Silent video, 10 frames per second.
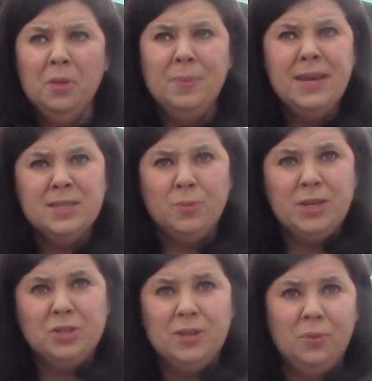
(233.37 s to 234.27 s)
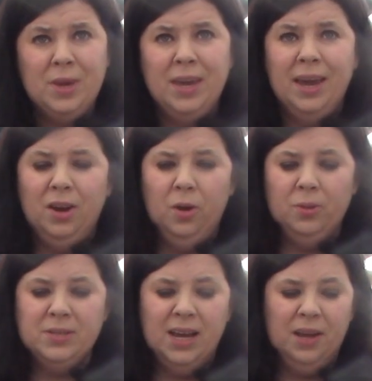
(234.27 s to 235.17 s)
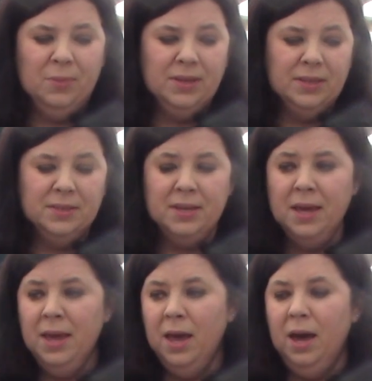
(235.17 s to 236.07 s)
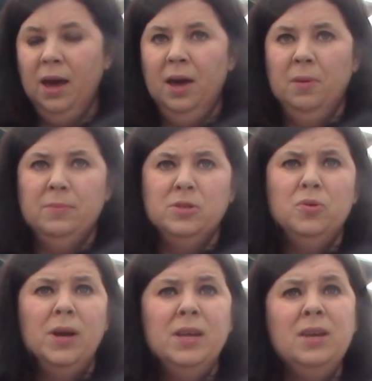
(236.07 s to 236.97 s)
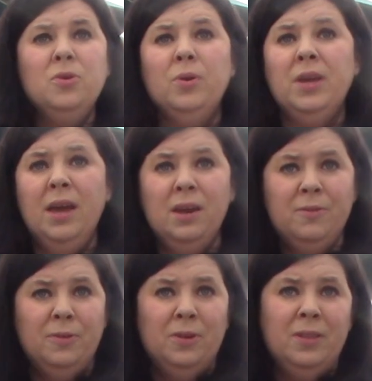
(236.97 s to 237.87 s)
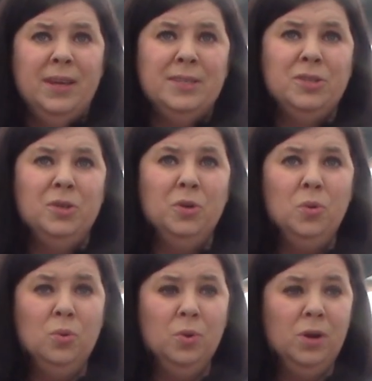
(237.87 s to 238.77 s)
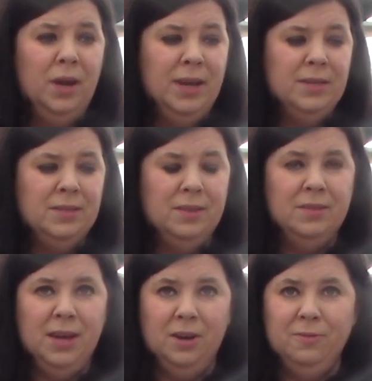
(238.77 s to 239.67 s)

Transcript: the biggest question that we get all the time is, do I need an organic fertilizer or a synthetic